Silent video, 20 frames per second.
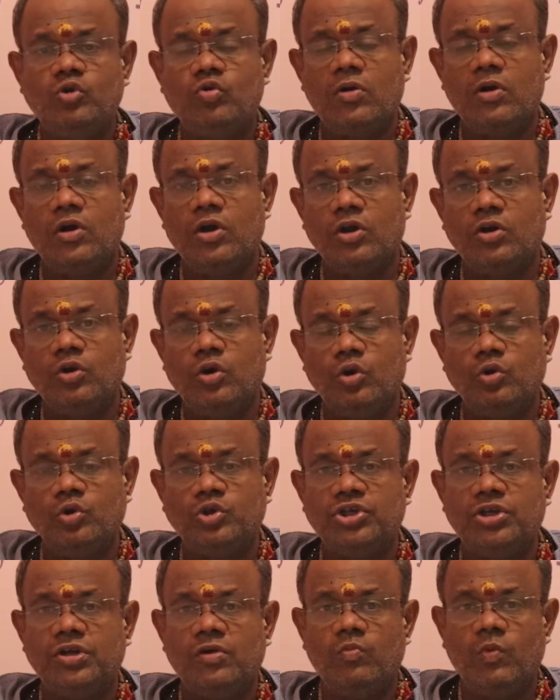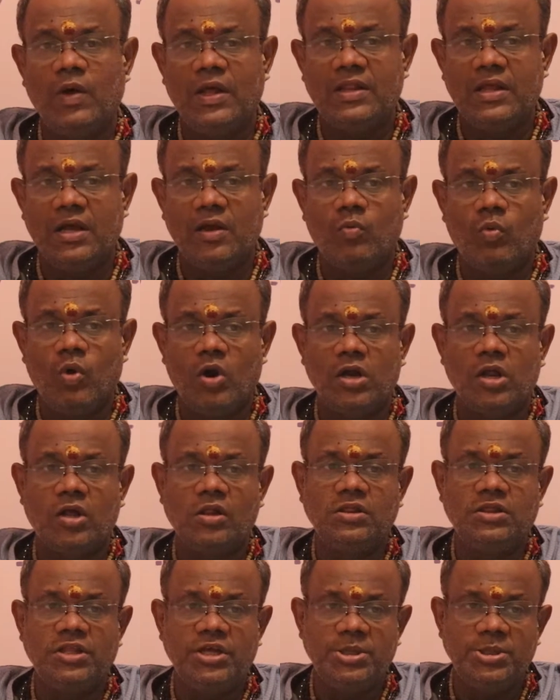to a conclusion whether what
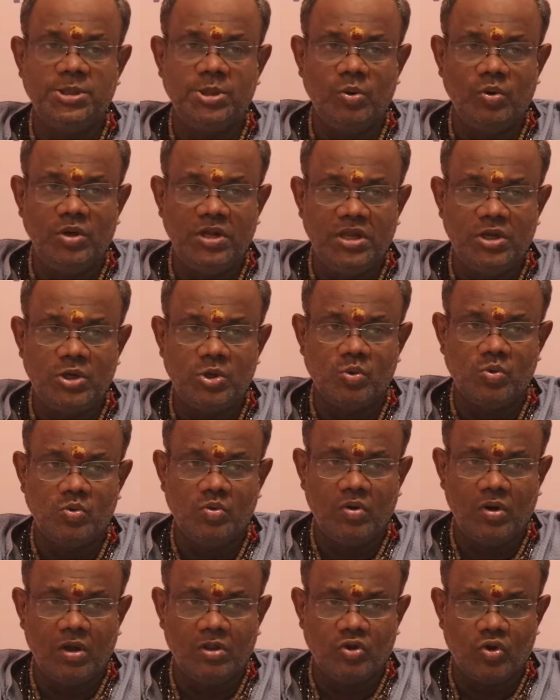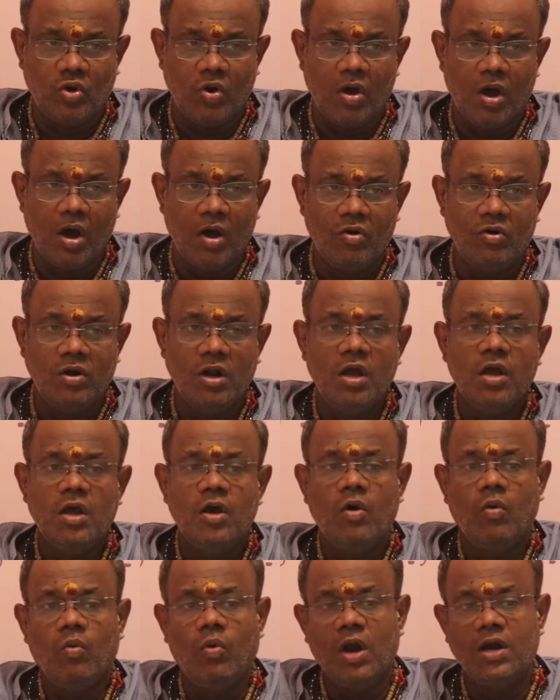are things you need to throw out,
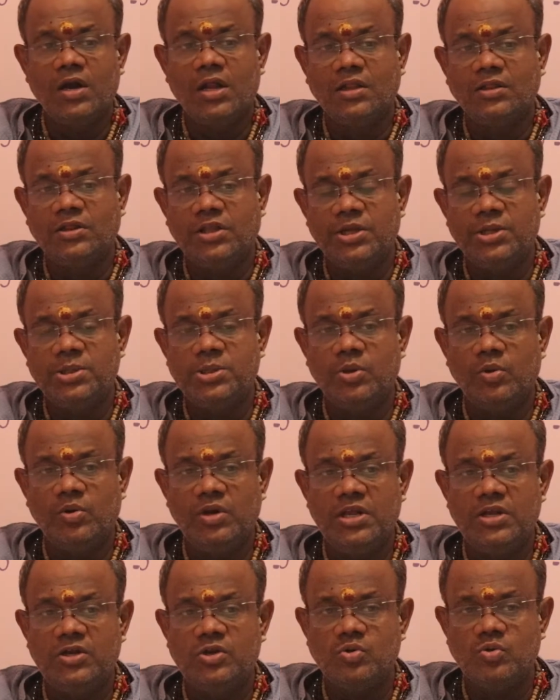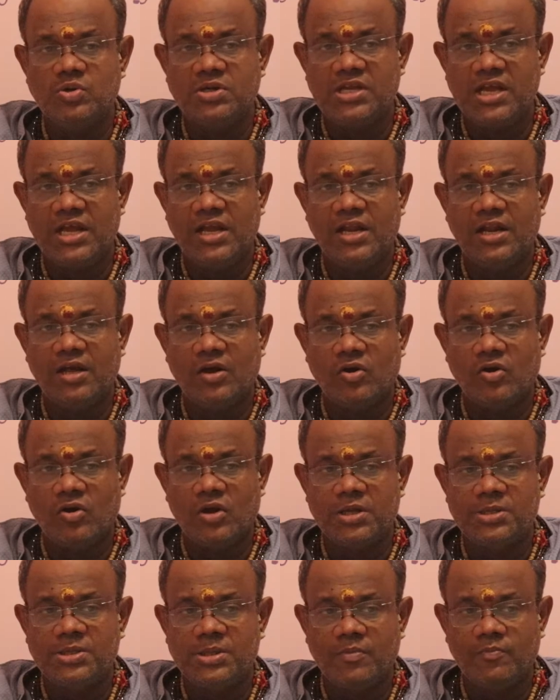what are things you need to take it
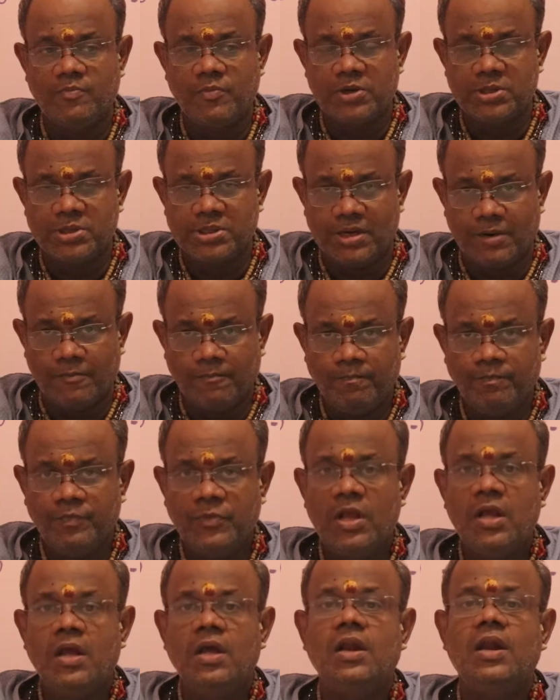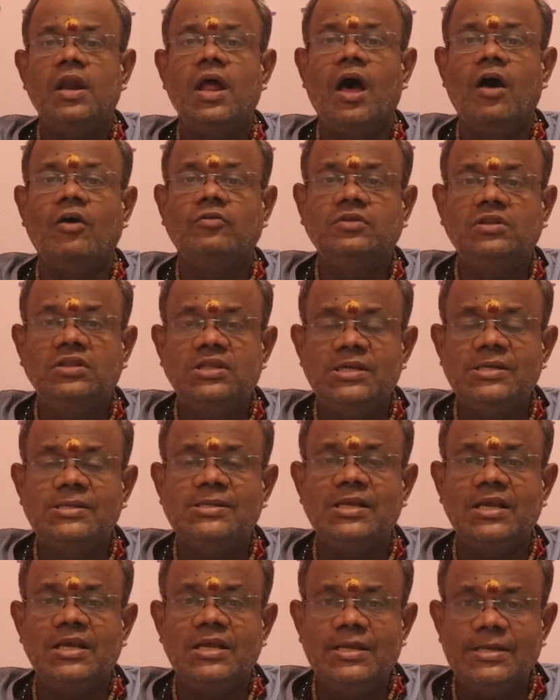across a person. Now,
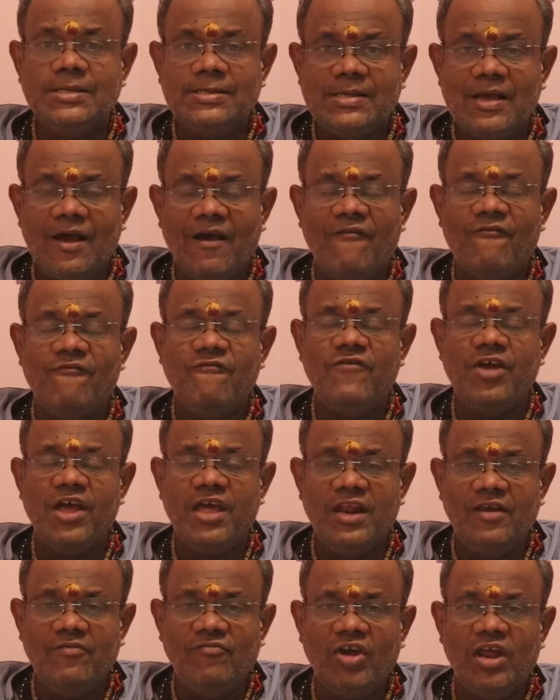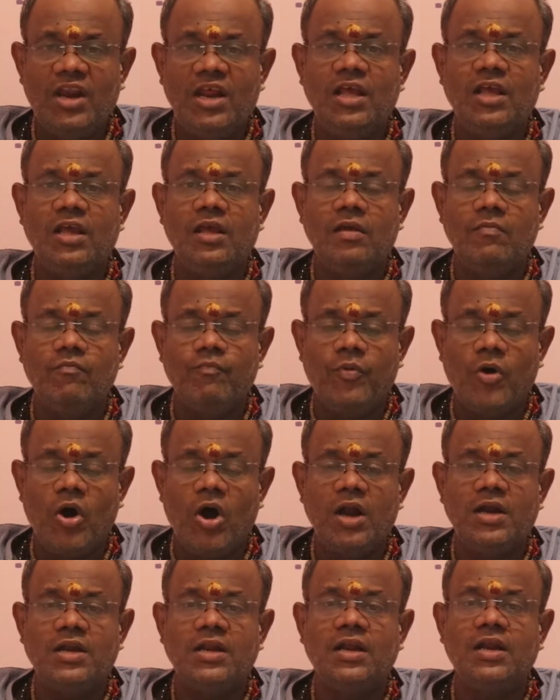this is a very
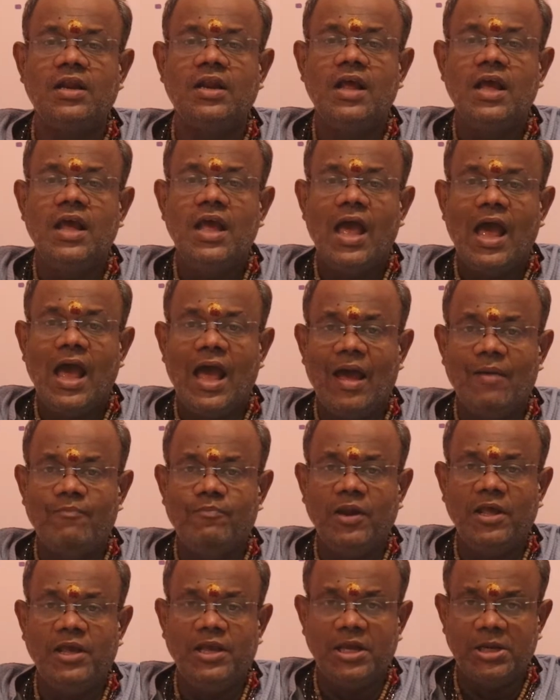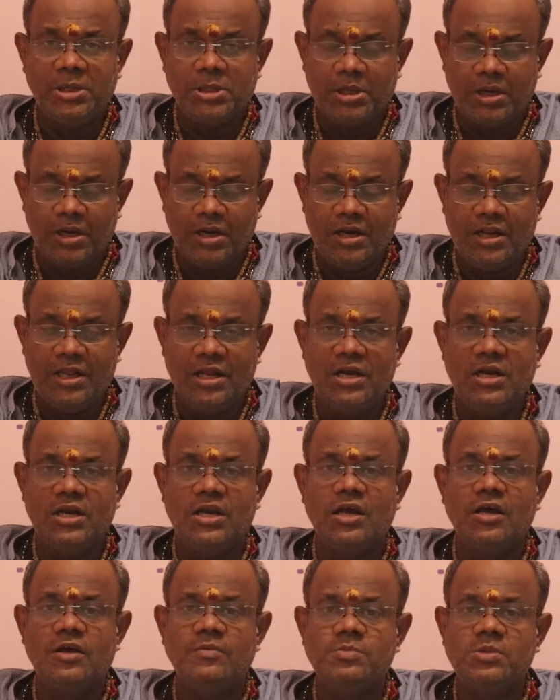important application in
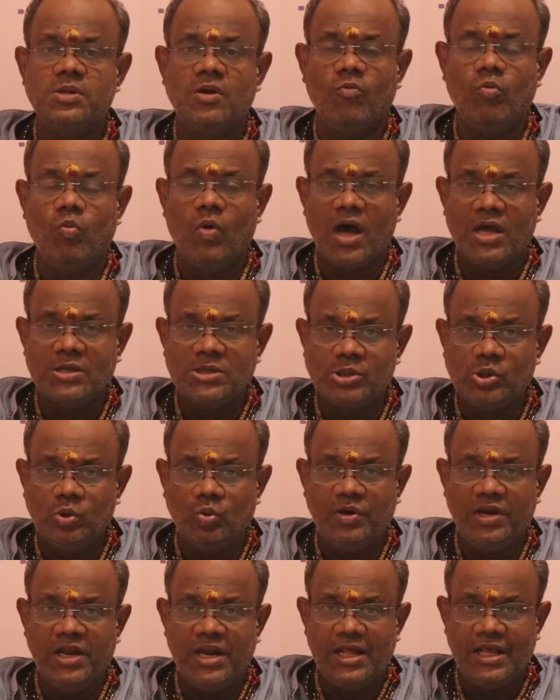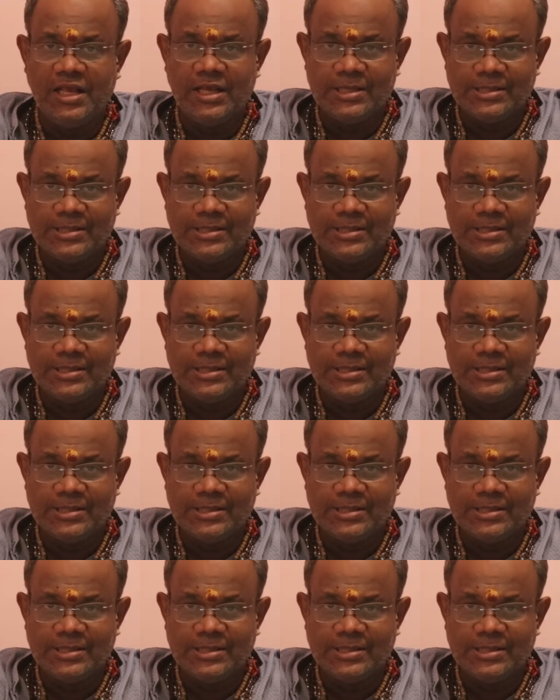terms of Vastu reading